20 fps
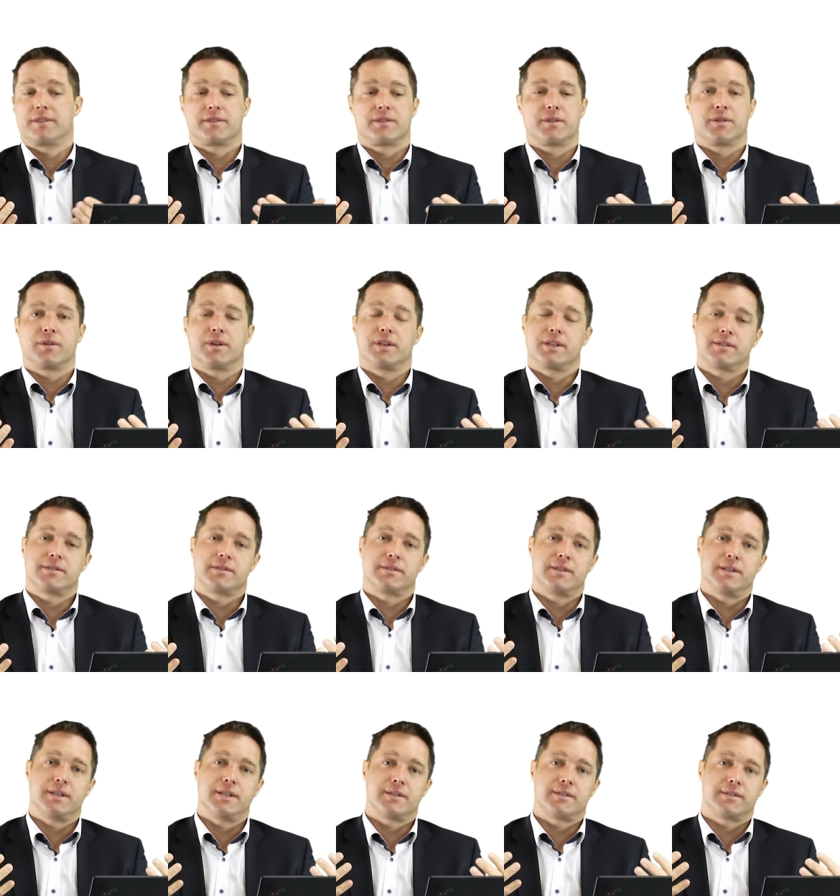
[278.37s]
So it's
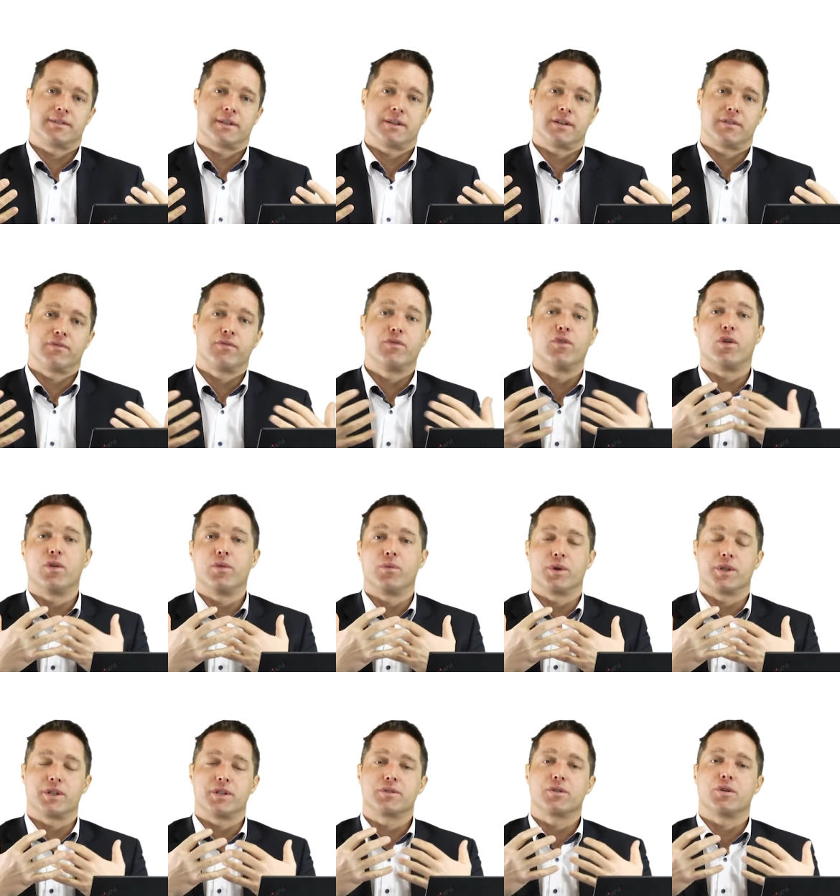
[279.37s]
this
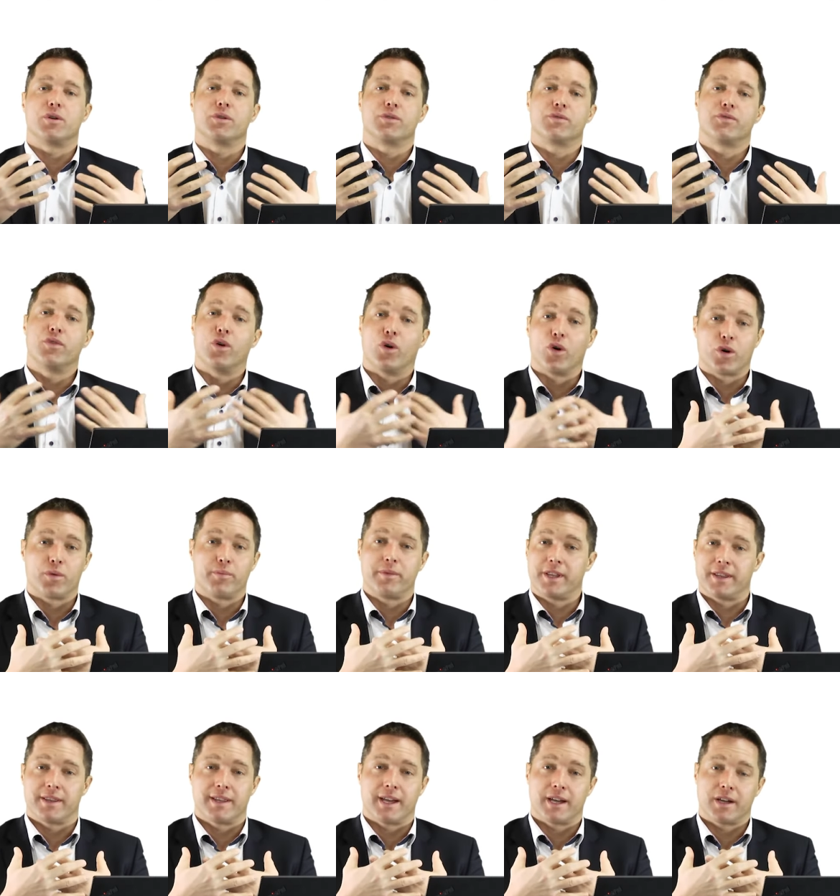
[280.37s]
what is called forum
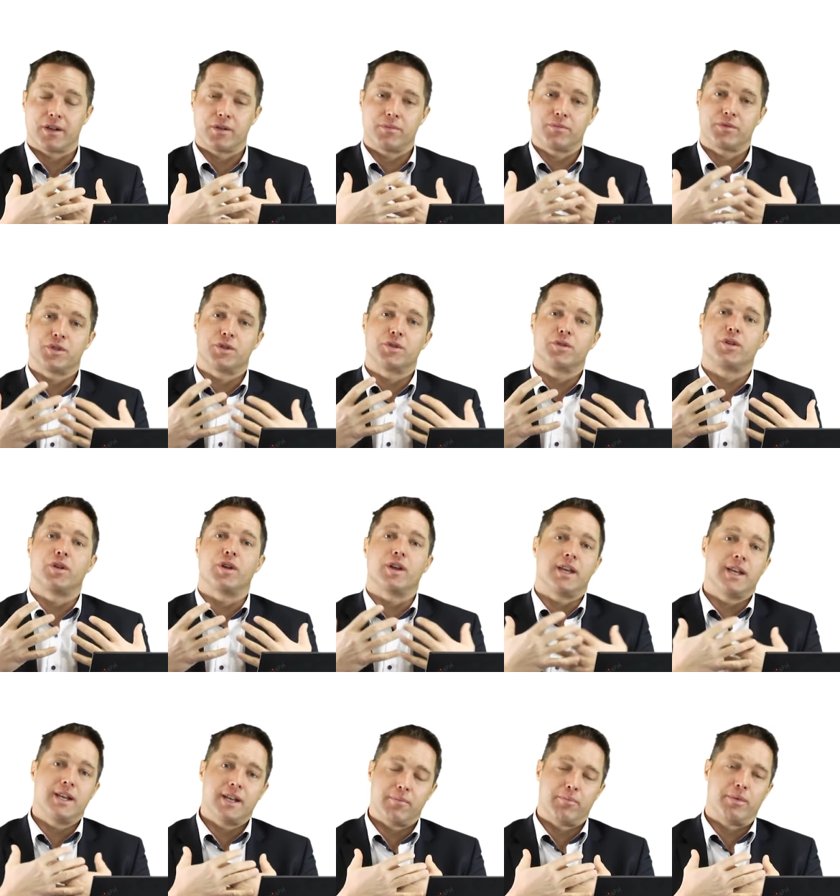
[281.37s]
internum, so your
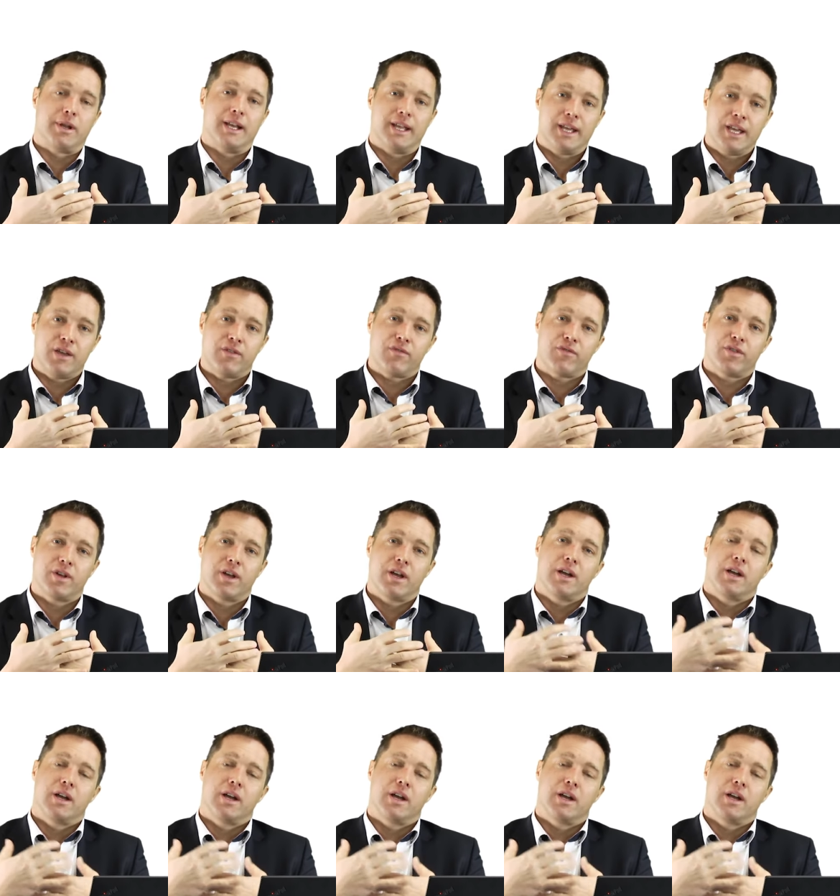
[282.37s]
inner belief,